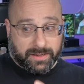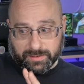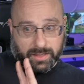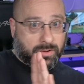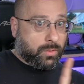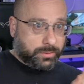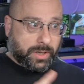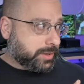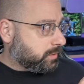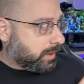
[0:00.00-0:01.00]
It's like, hold
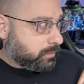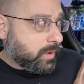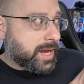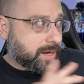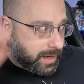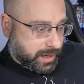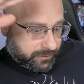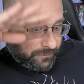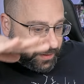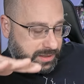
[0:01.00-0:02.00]
on, you gotta wait. I gotta
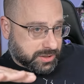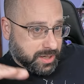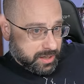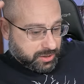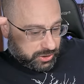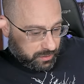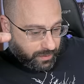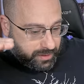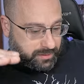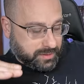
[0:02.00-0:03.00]
finish
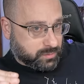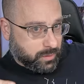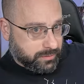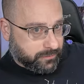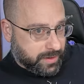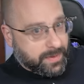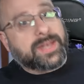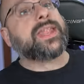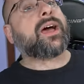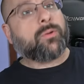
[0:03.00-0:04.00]
showing this one frame
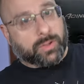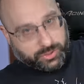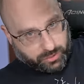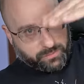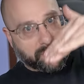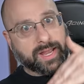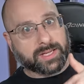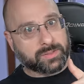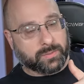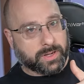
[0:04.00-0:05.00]
and now I'll show the
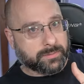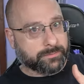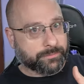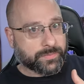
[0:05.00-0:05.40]
next one.